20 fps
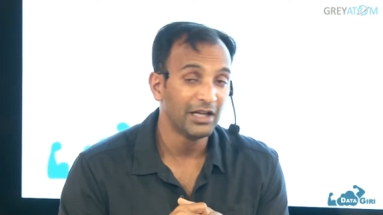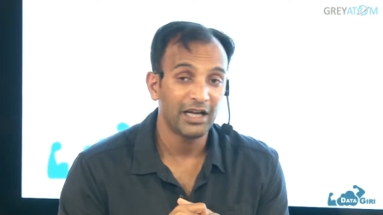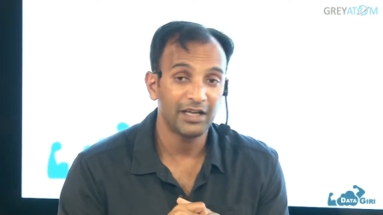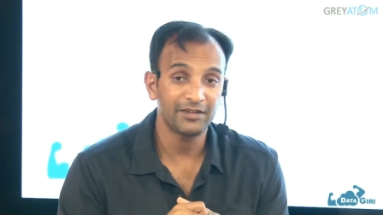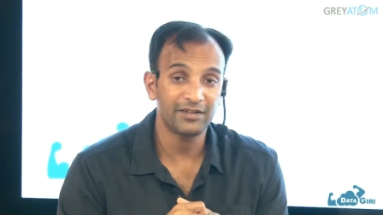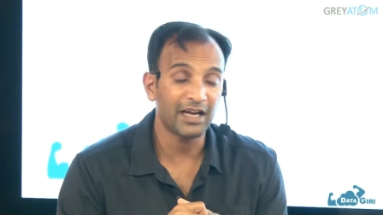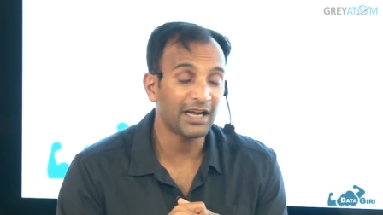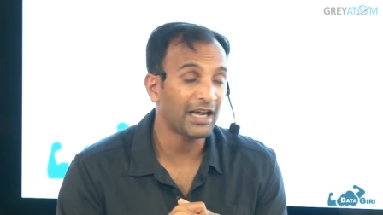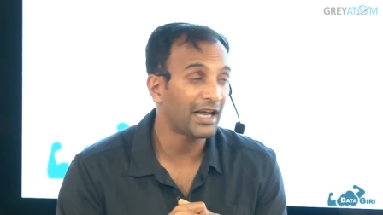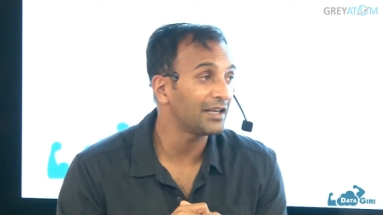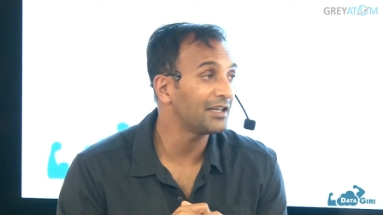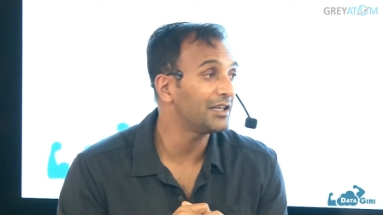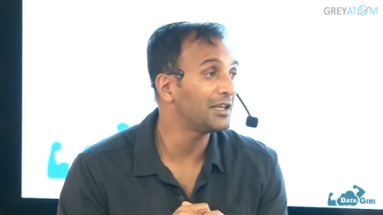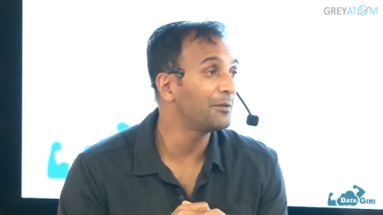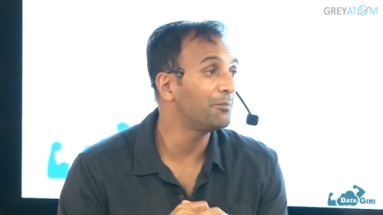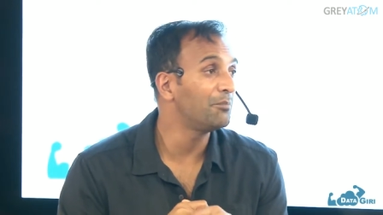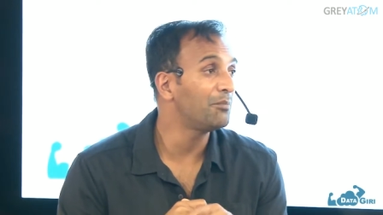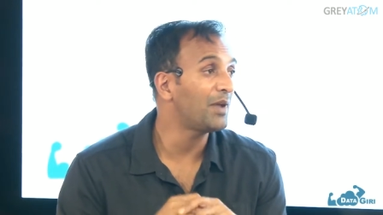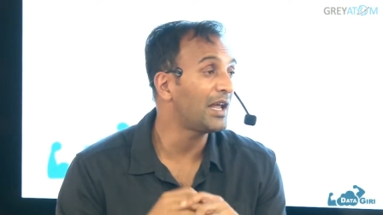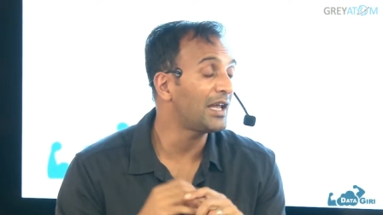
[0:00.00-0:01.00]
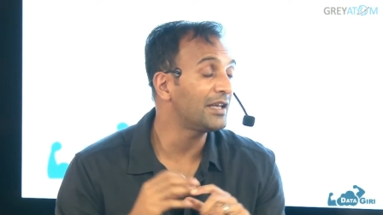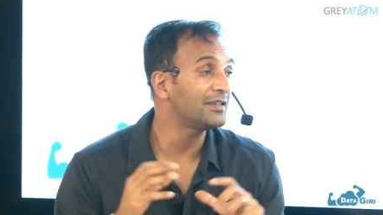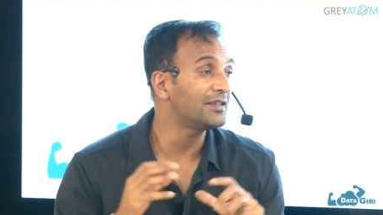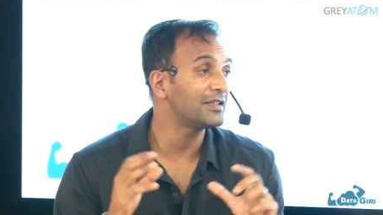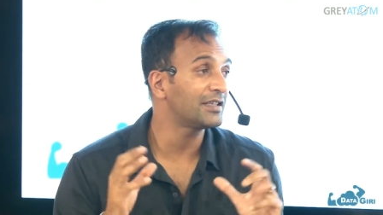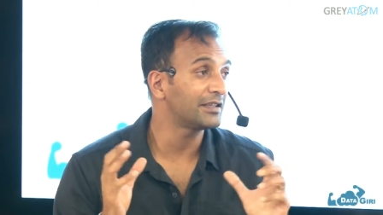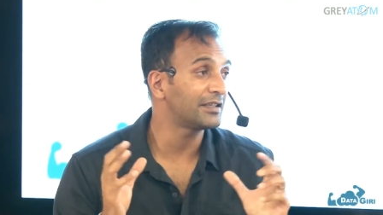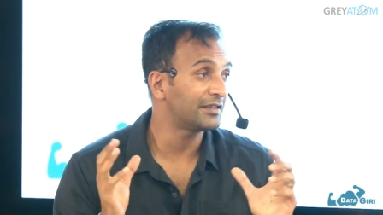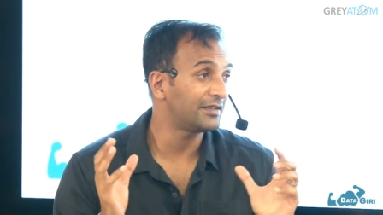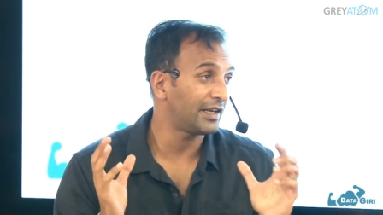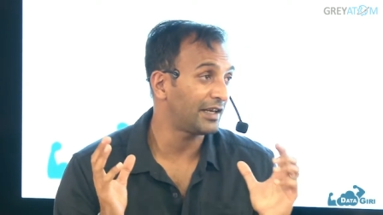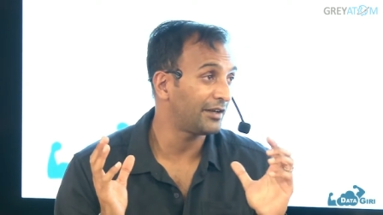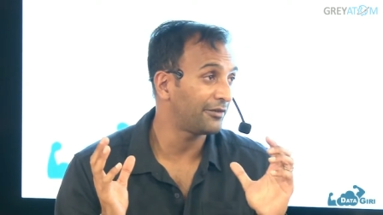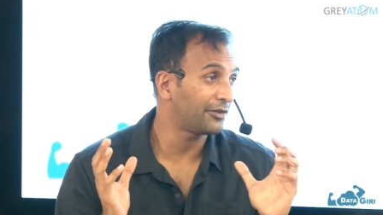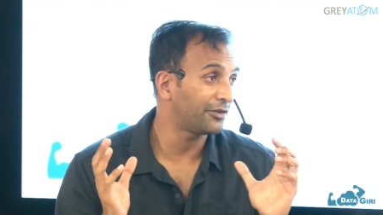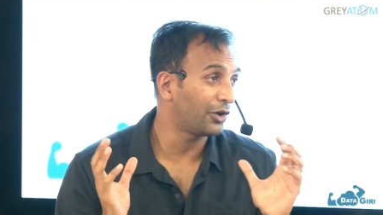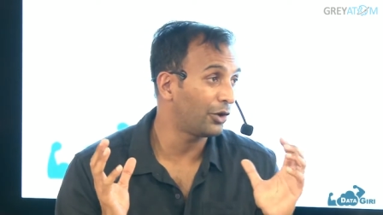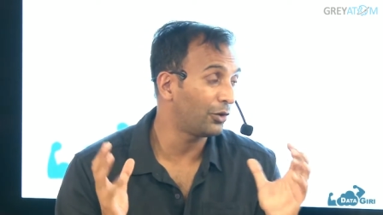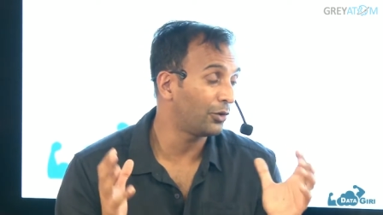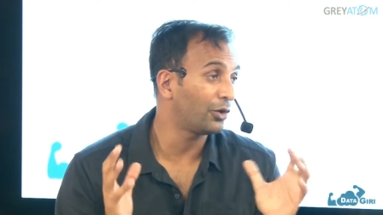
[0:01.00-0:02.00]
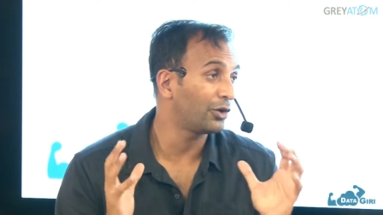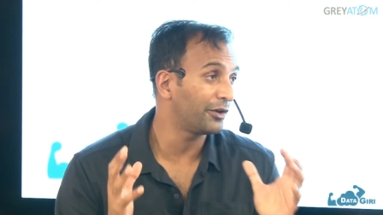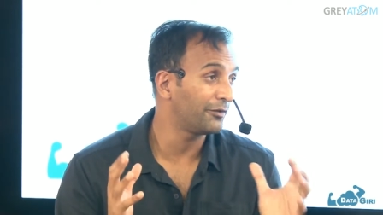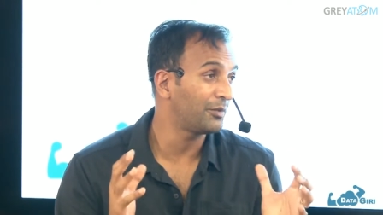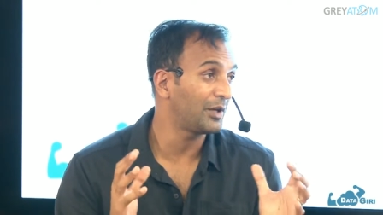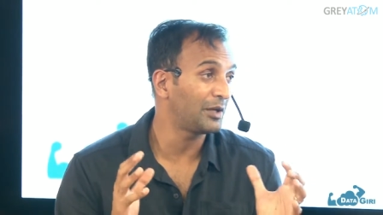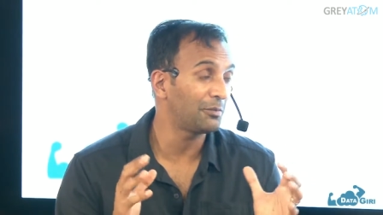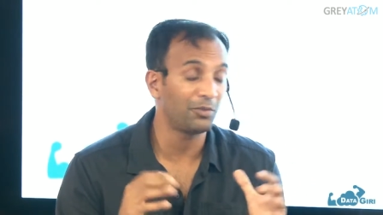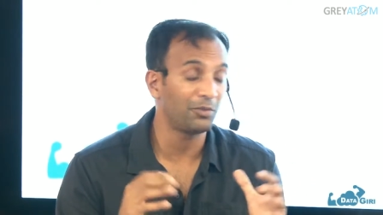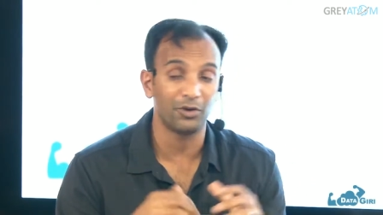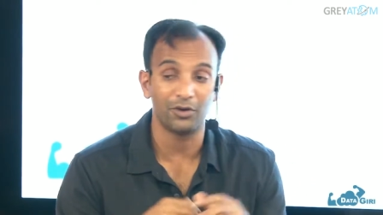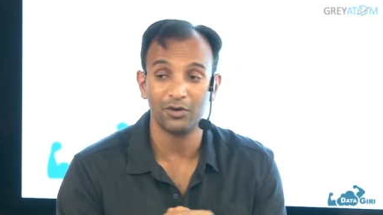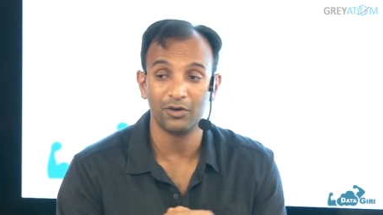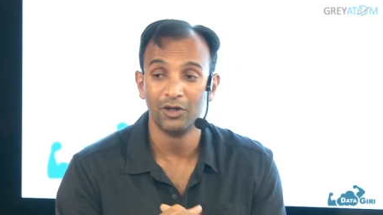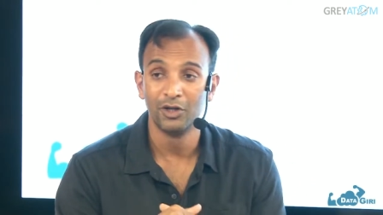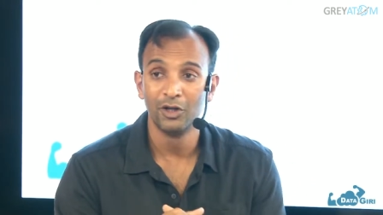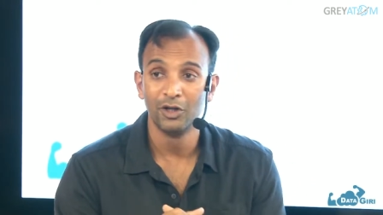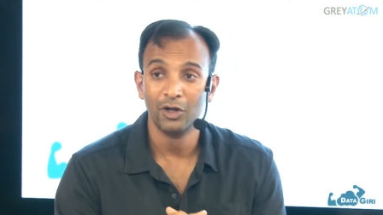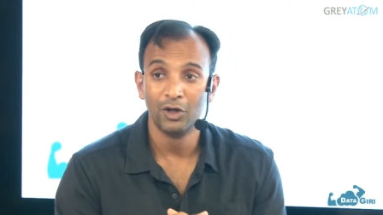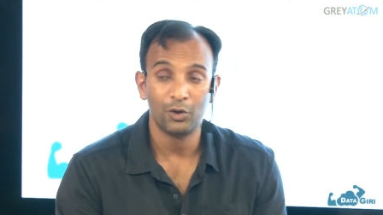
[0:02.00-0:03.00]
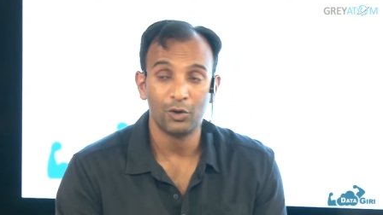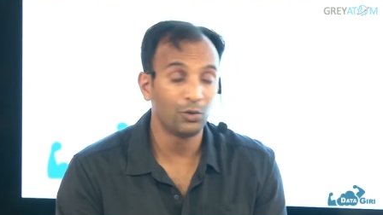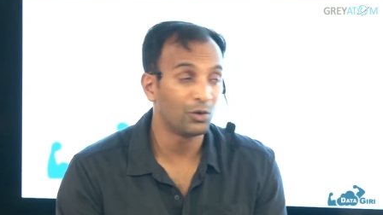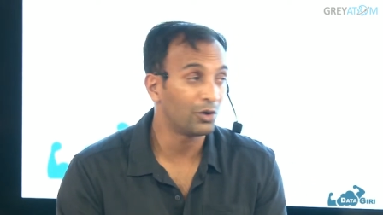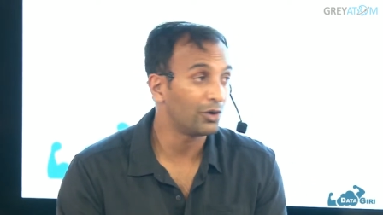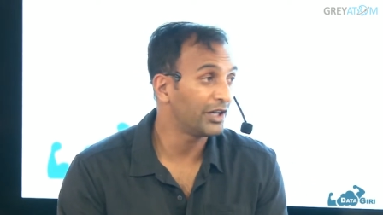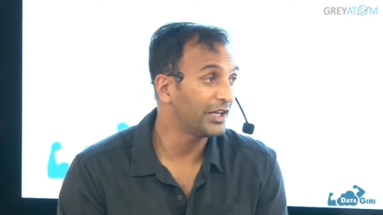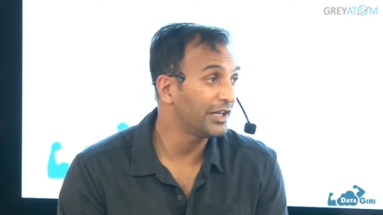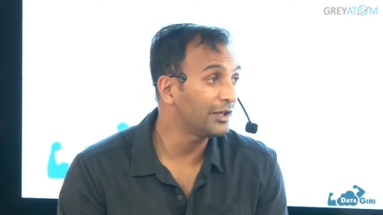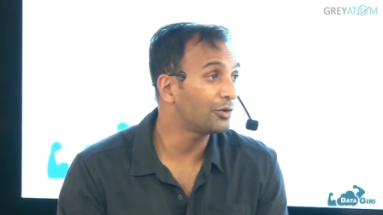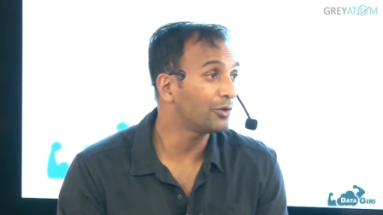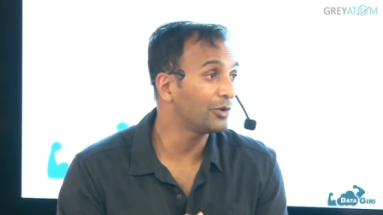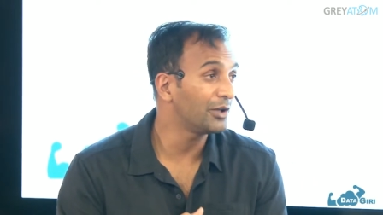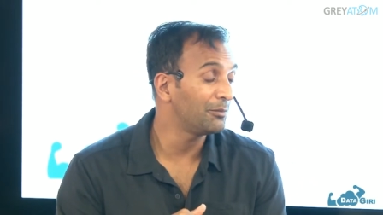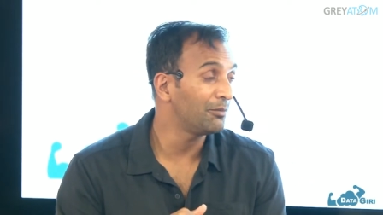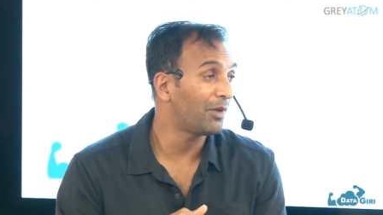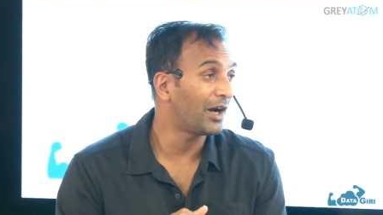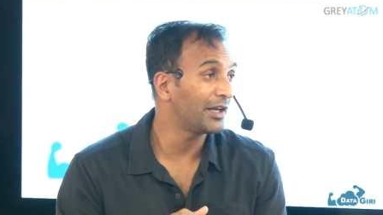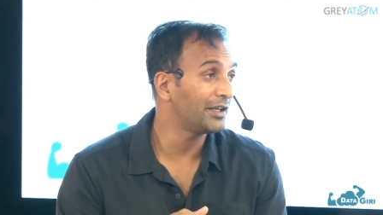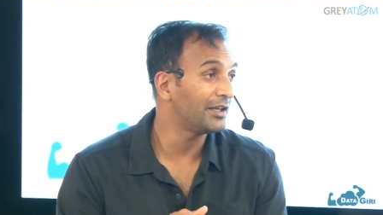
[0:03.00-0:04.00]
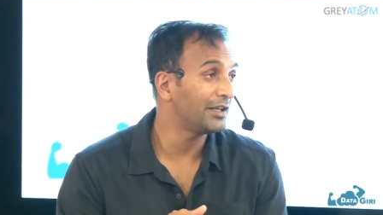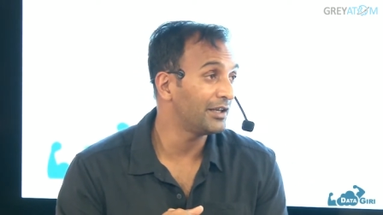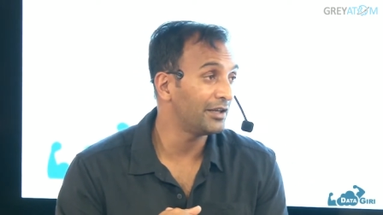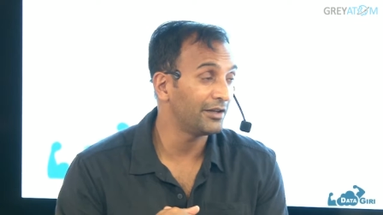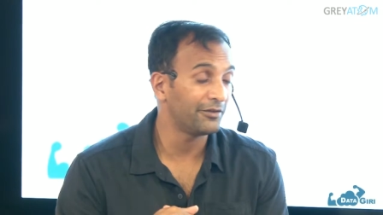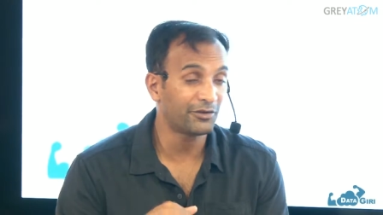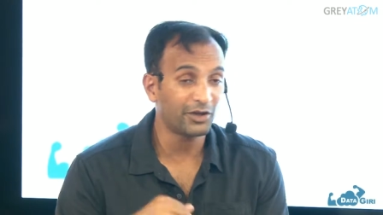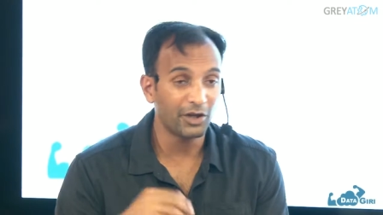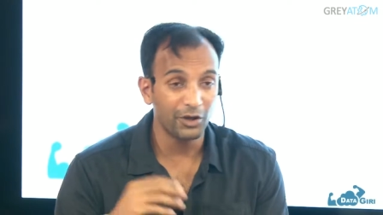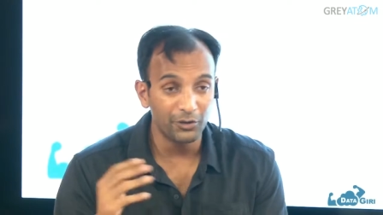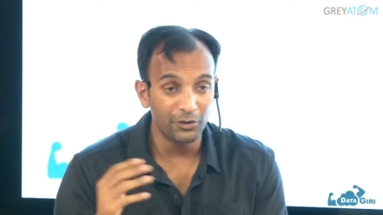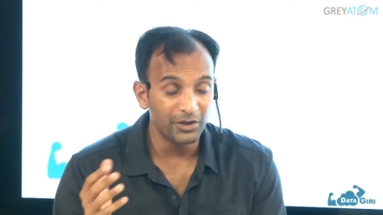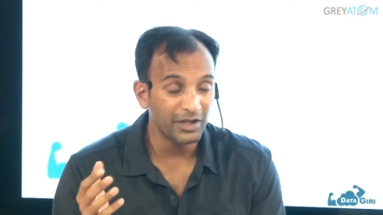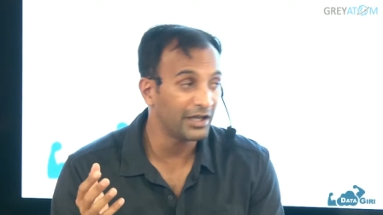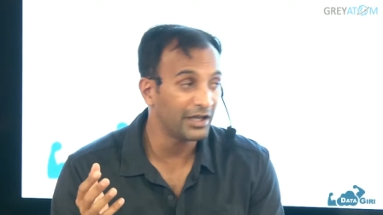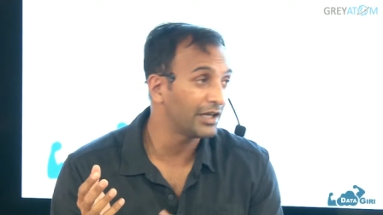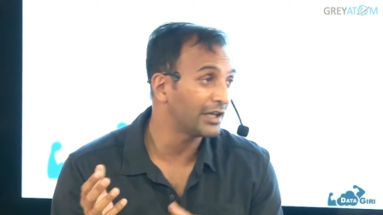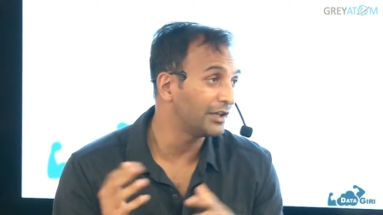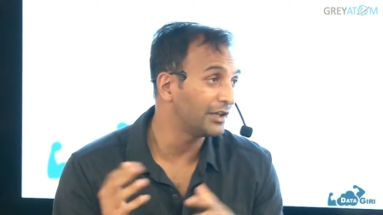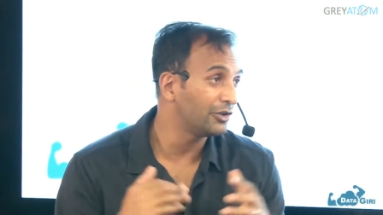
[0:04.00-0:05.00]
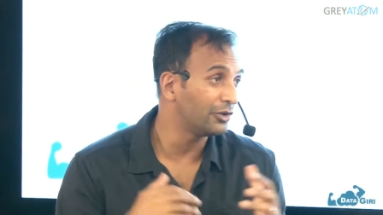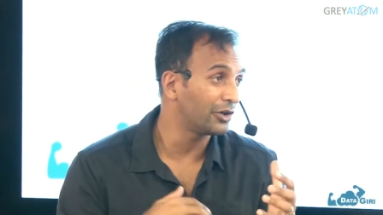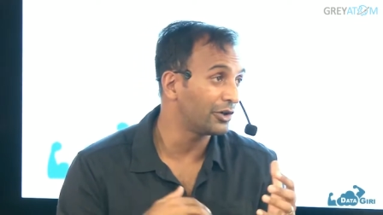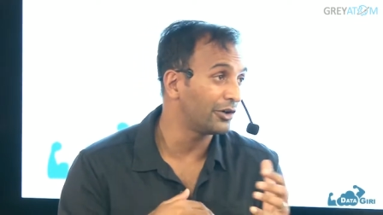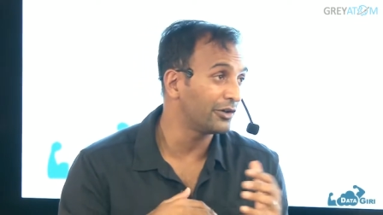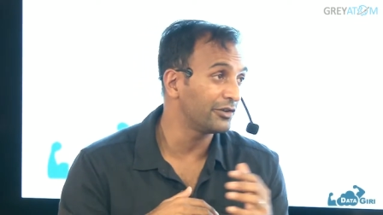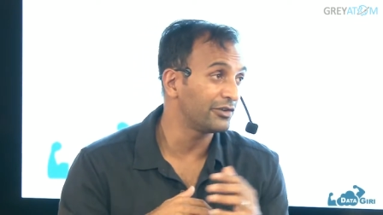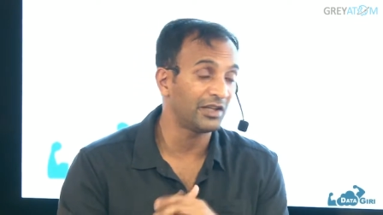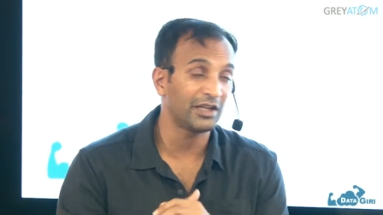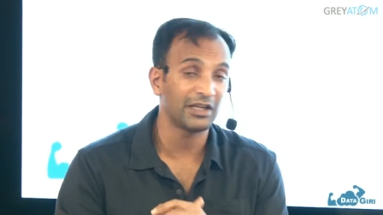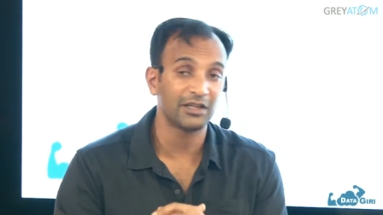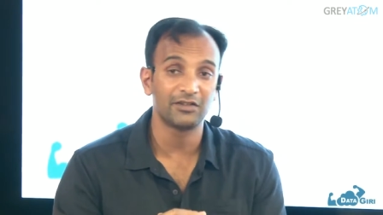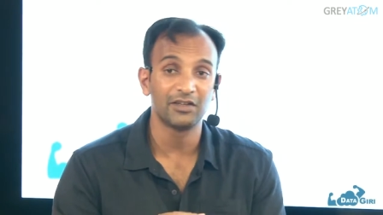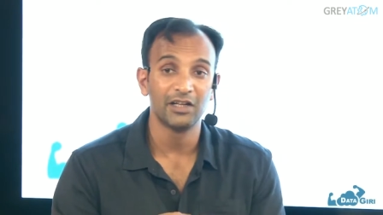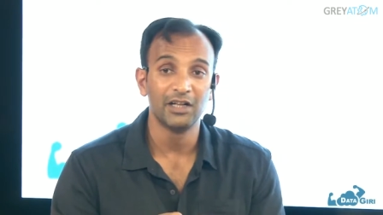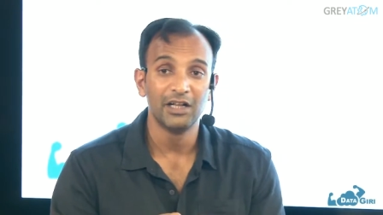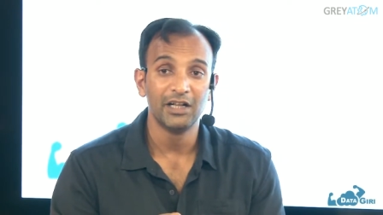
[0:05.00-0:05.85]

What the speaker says: is I had an amazing set of cohort of people who were equally minded of coding and doing all these things.